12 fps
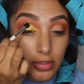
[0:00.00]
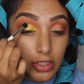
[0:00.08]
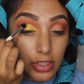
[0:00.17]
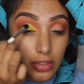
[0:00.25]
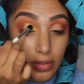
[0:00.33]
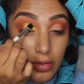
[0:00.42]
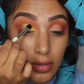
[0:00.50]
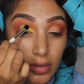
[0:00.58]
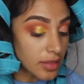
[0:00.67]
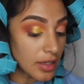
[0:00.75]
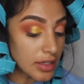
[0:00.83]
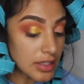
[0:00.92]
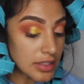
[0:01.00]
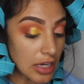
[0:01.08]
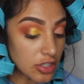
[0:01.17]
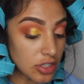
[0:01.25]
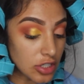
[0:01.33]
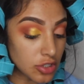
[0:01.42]
too. This is
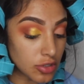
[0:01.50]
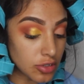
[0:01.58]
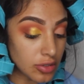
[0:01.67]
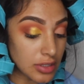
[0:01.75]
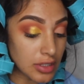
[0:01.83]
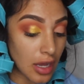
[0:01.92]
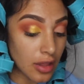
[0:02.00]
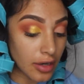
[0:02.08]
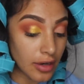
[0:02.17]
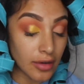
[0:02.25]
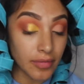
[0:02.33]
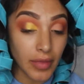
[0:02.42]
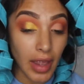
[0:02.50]
actually true to its color.